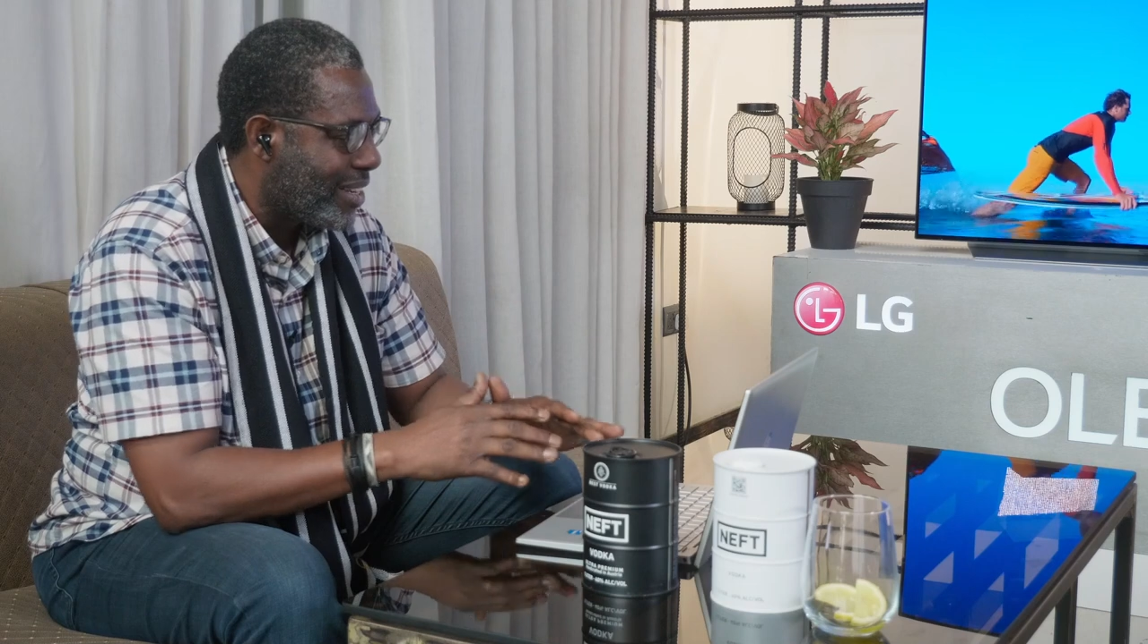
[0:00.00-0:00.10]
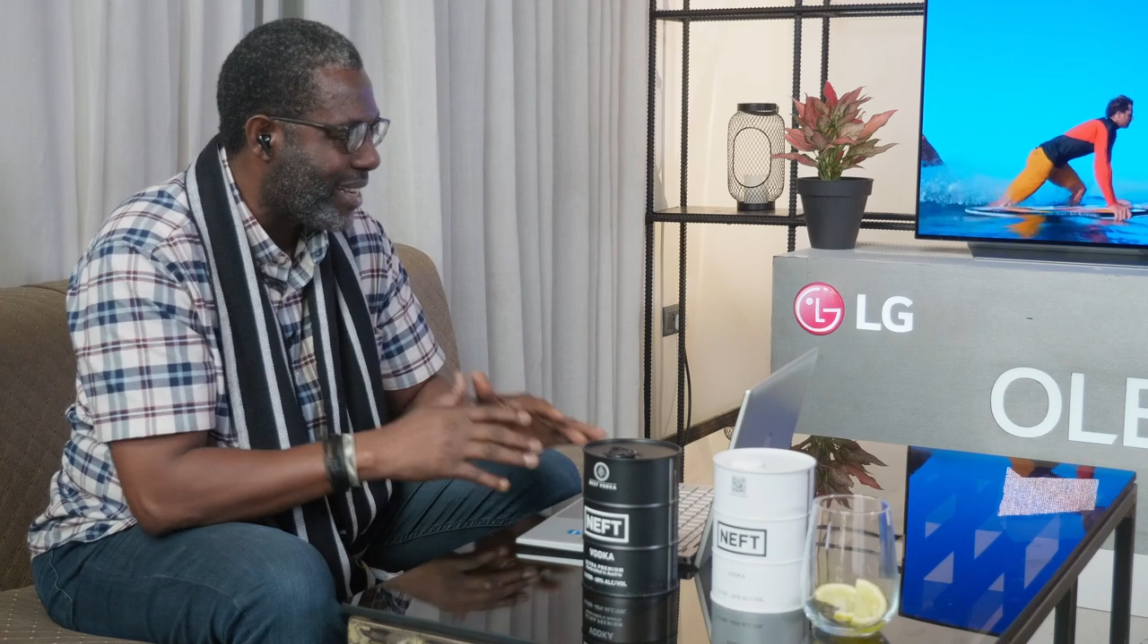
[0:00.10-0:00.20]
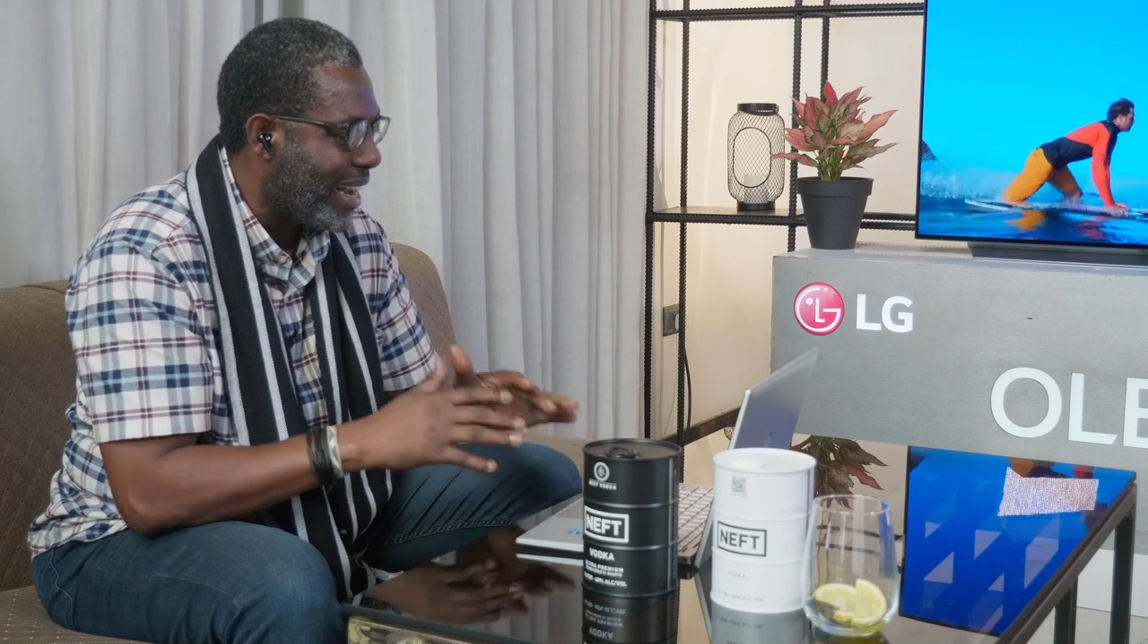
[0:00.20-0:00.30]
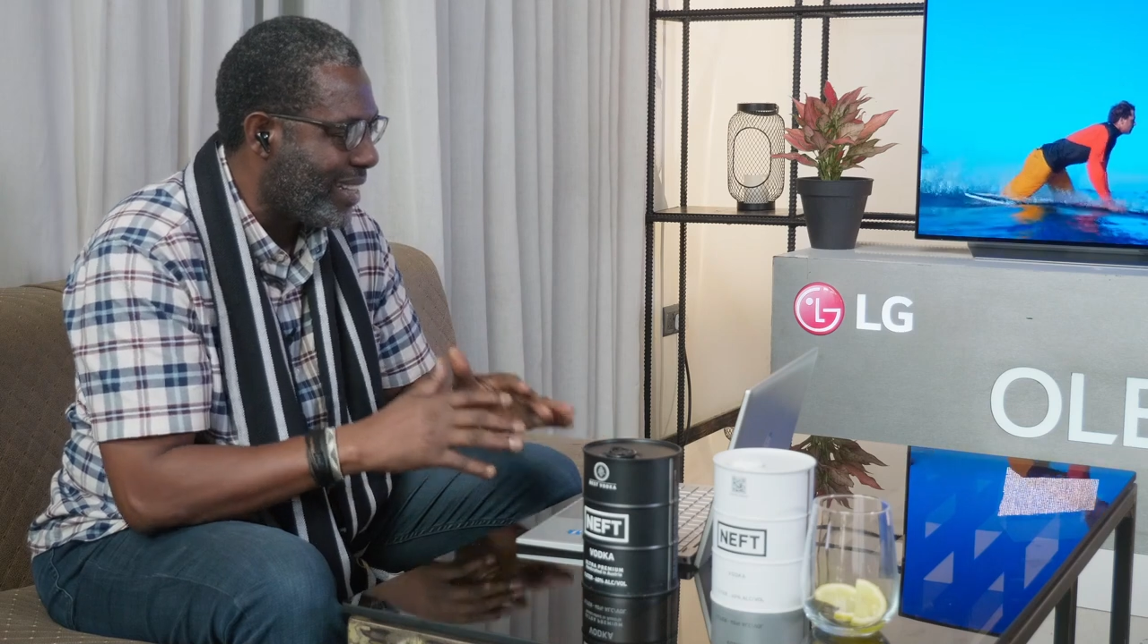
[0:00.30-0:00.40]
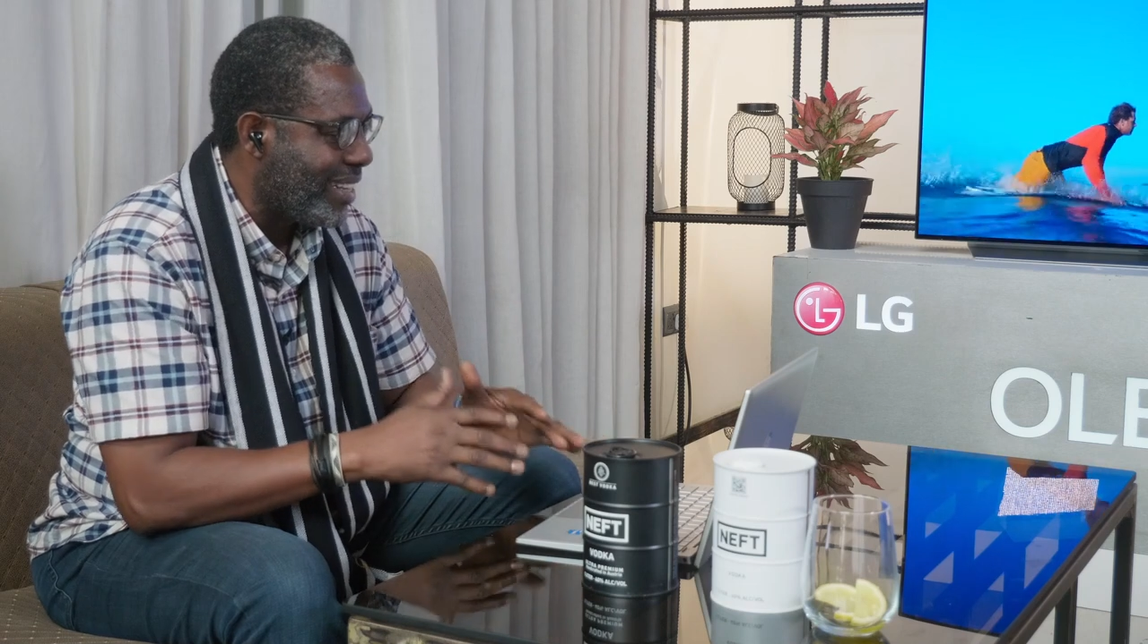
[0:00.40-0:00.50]

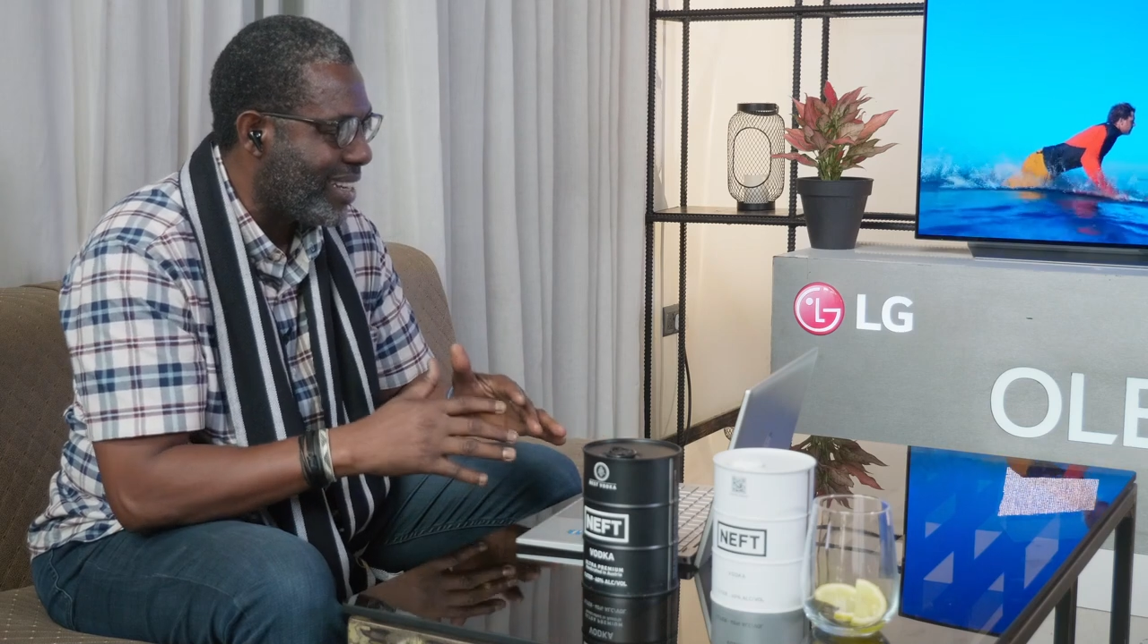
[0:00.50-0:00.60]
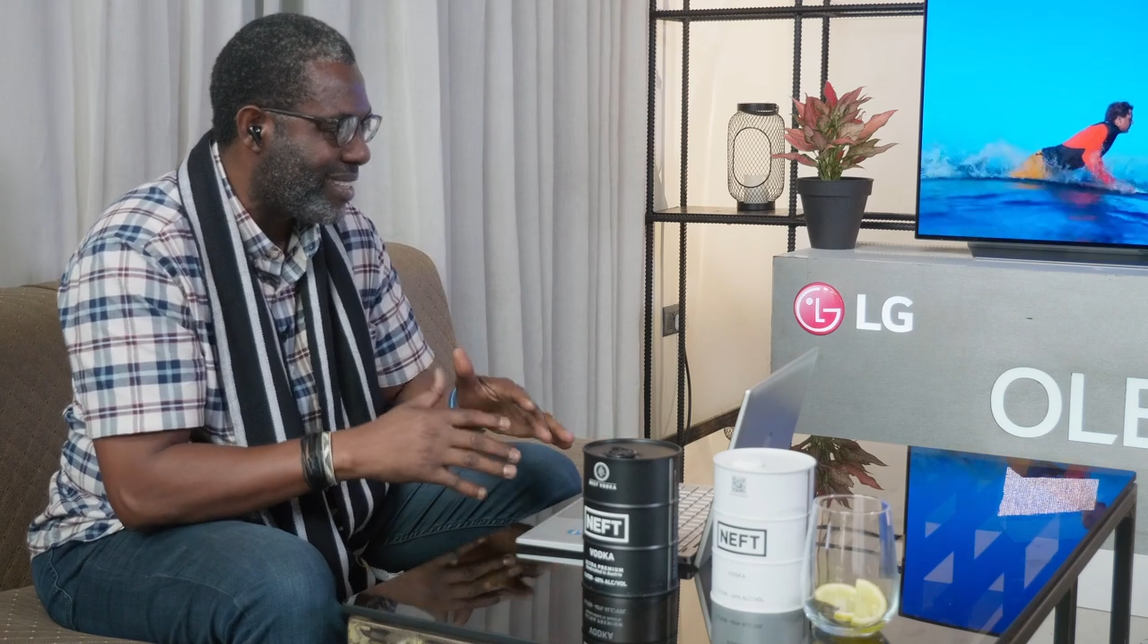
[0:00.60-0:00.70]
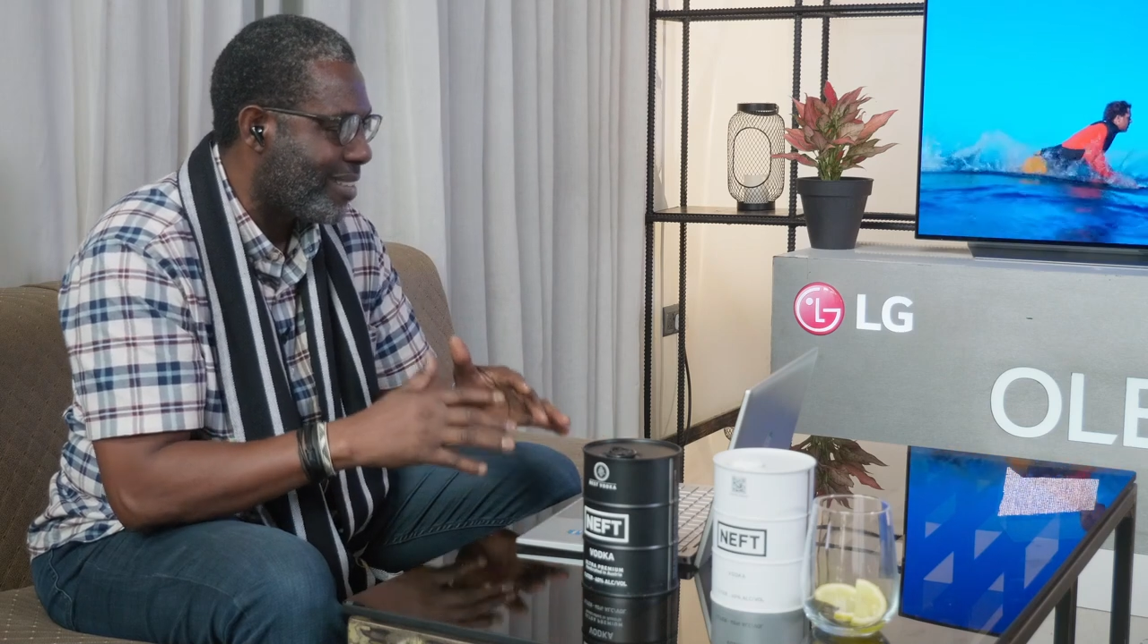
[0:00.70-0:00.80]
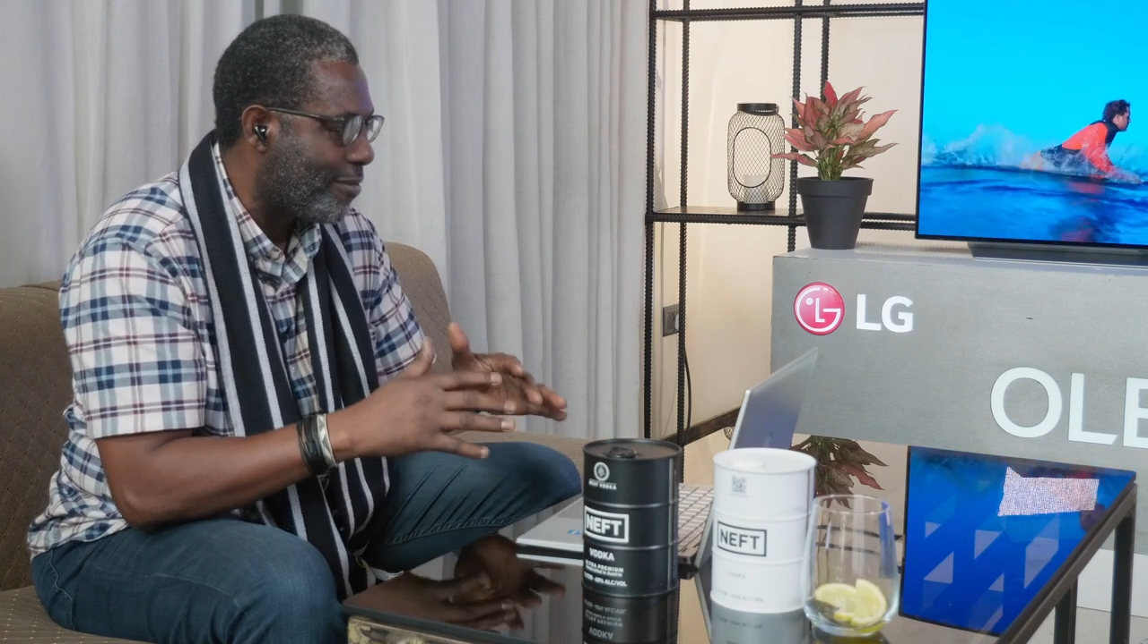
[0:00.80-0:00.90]
because I think it's